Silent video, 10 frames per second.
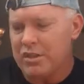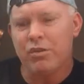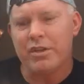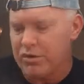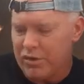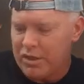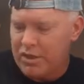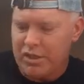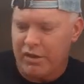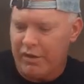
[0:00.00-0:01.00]
It's always good to
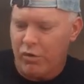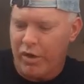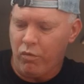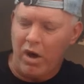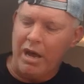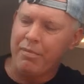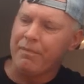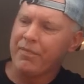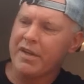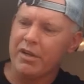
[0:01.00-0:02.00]
just give it a quick wipe,
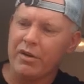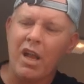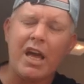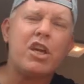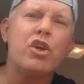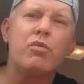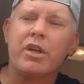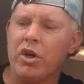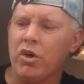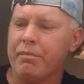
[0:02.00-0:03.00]
you know, like you would
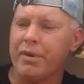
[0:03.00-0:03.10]
at home.